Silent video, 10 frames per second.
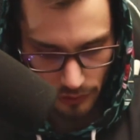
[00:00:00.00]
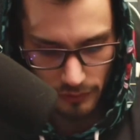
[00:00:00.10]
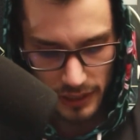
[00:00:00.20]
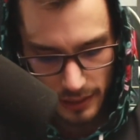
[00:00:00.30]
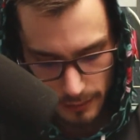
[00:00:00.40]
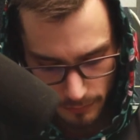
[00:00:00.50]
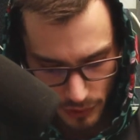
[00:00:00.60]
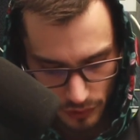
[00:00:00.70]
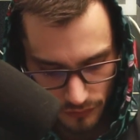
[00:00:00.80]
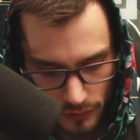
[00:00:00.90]
Three
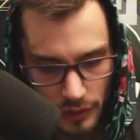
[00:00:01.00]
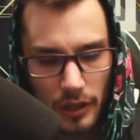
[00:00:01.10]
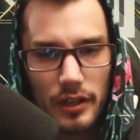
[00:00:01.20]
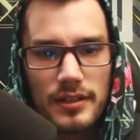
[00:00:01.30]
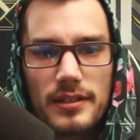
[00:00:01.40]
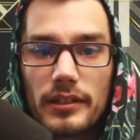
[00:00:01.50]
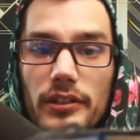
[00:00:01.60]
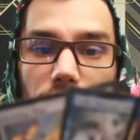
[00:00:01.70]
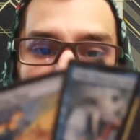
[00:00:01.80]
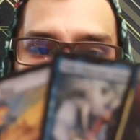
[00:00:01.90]
beautiful cards that
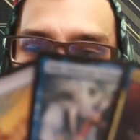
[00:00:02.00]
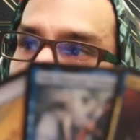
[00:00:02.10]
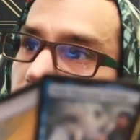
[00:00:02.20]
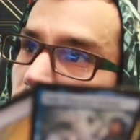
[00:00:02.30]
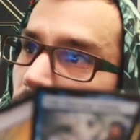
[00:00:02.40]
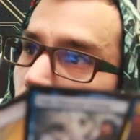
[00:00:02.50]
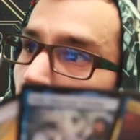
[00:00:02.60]
you'll be seeing